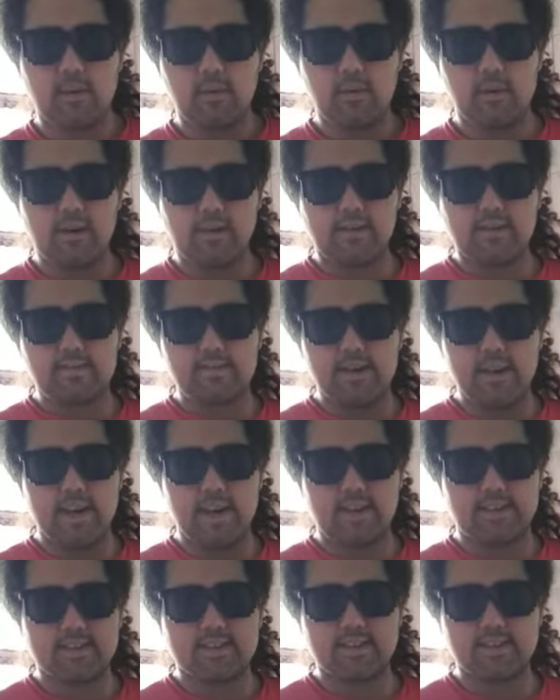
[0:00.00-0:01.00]
Welcome
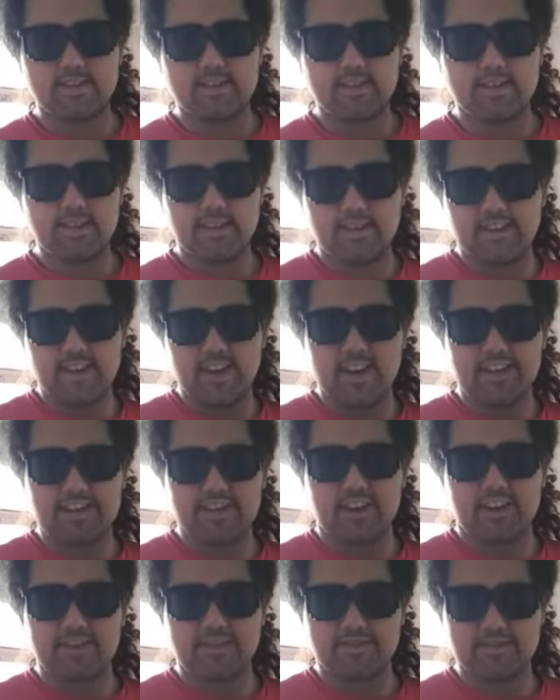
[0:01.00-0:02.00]
back to the Nash
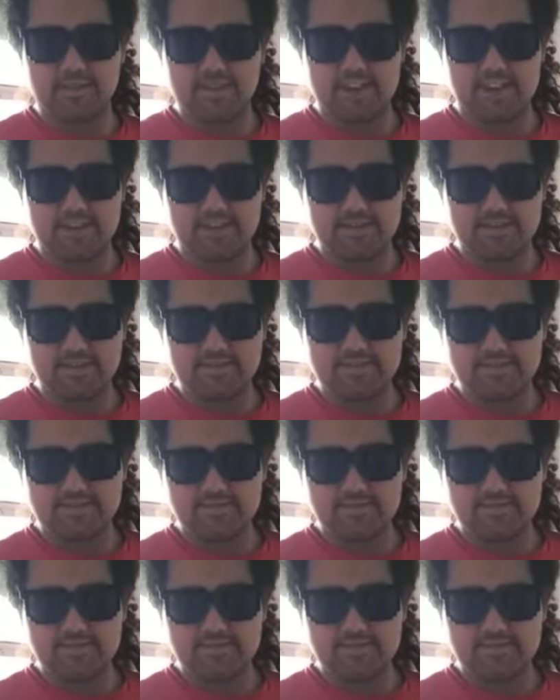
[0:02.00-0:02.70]
Awesome channel.